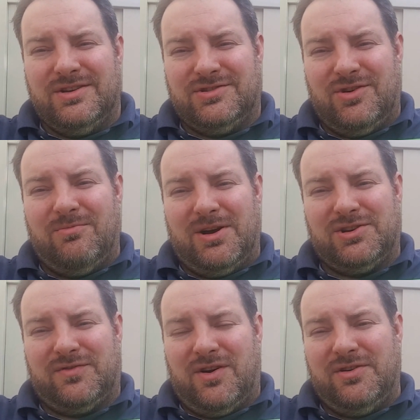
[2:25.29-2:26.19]
so
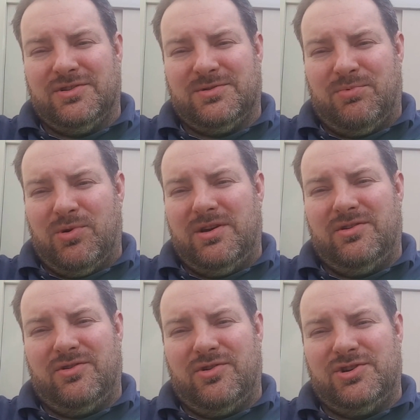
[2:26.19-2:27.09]
much for all your support,
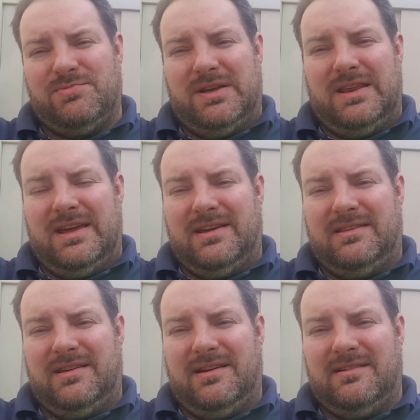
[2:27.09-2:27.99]
your encouragement,
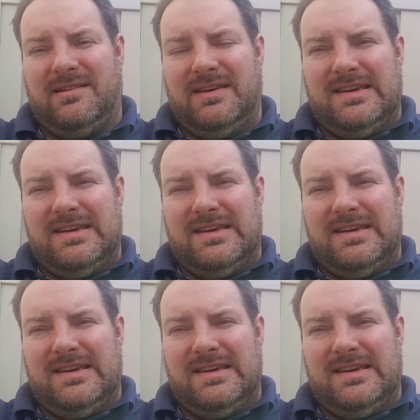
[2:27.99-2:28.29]
and uh,